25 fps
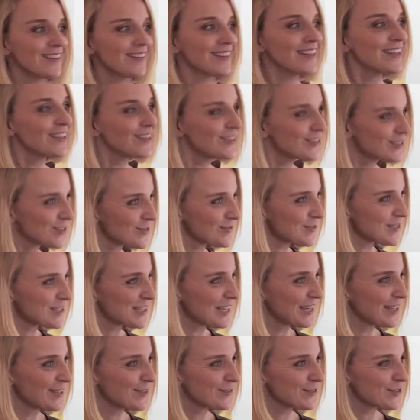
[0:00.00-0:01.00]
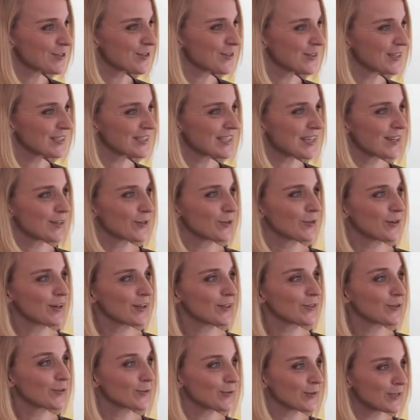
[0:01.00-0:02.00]
Thank you so much, Keith, for showing us how to
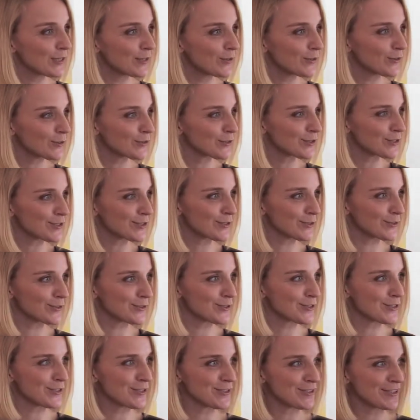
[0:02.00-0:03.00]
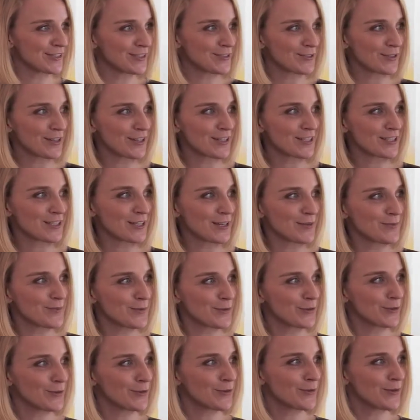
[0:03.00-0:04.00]
create 3 gorgeous looks using dry
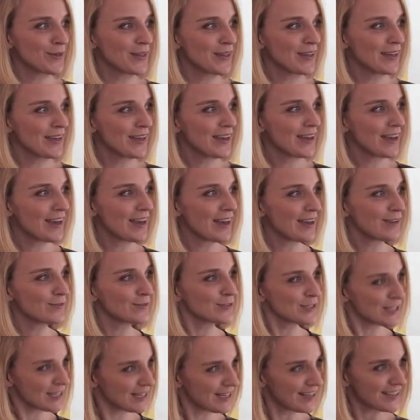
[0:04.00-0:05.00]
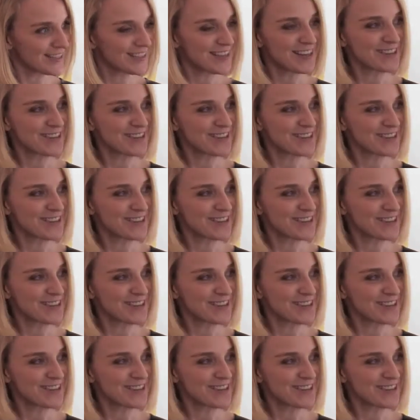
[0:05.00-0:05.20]
shampoo. See you next